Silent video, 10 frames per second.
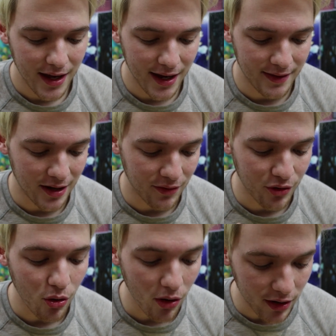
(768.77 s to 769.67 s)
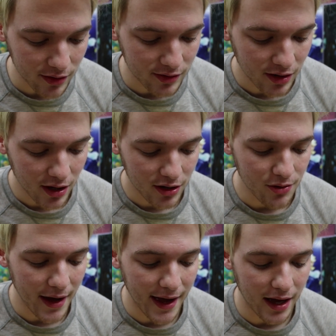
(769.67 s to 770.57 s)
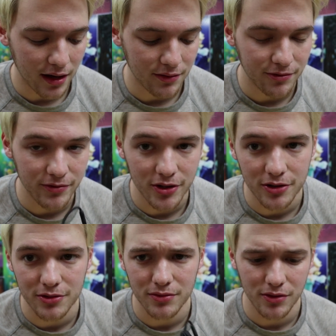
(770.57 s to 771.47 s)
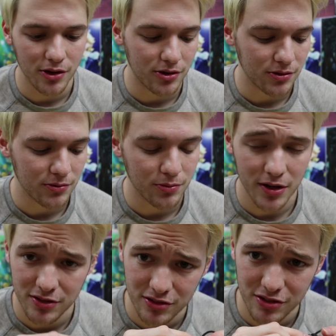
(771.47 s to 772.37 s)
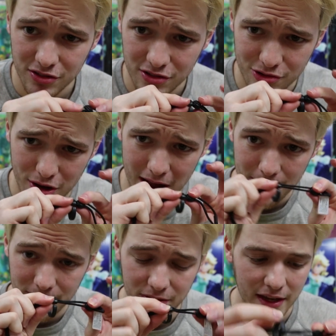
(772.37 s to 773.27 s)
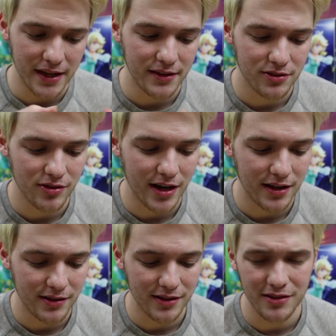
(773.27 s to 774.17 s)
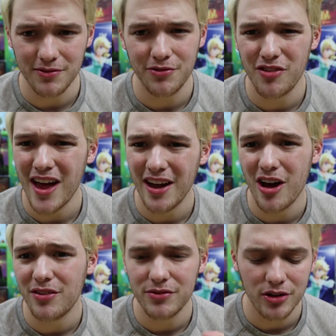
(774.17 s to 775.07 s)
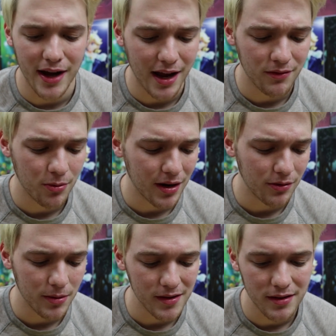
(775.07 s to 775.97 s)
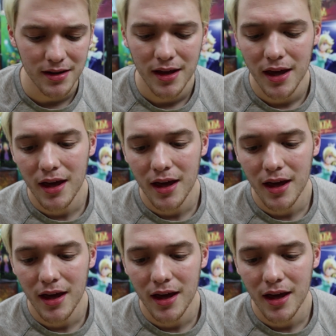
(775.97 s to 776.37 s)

And then of course you have your little wrist strap thingy so that it doesn't fly off of your hand for whatever reason.